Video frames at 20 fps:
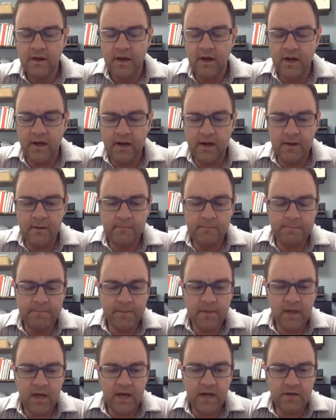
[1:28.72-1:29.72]

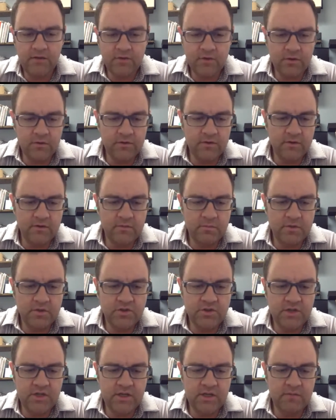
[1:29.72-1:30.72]
I chose this
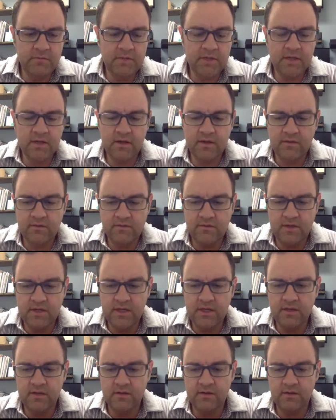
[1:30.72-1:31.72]
machine because
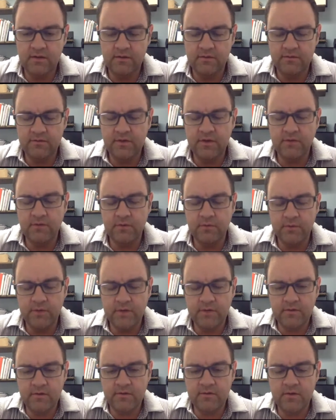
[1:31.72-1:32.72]
several
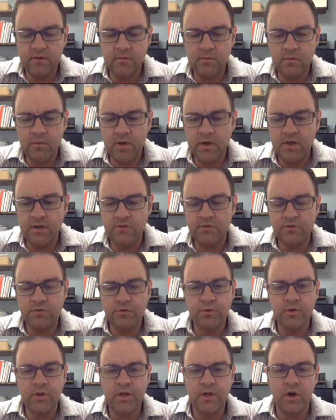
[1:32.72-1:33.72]
reasons. Number one, it's
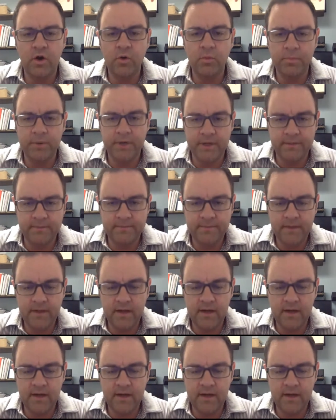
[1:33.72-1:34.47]
truly open.